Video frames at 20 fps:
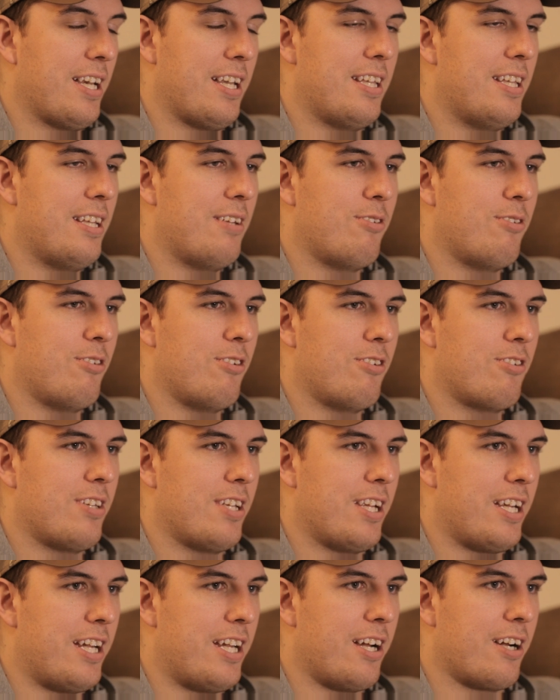said, it's just
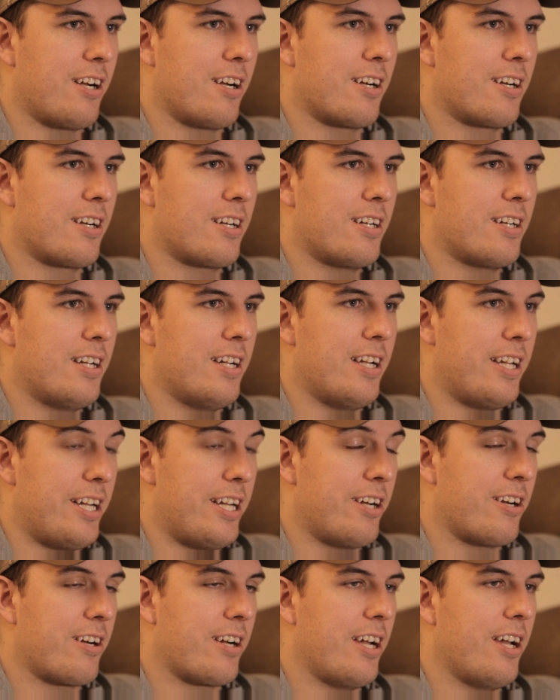a year
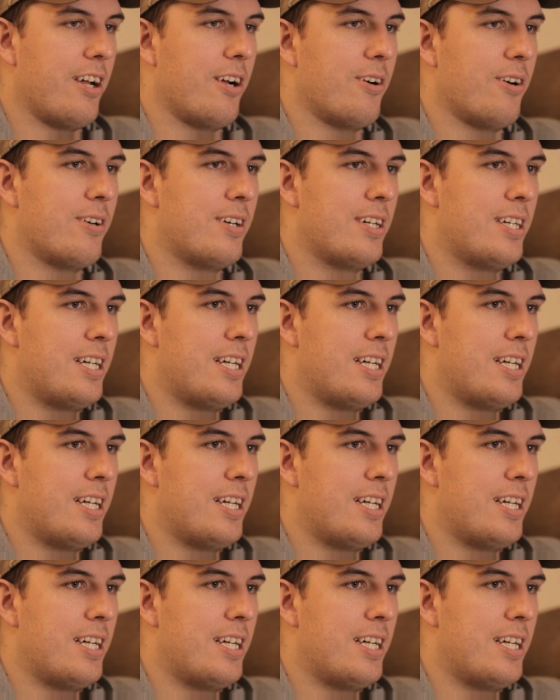ago,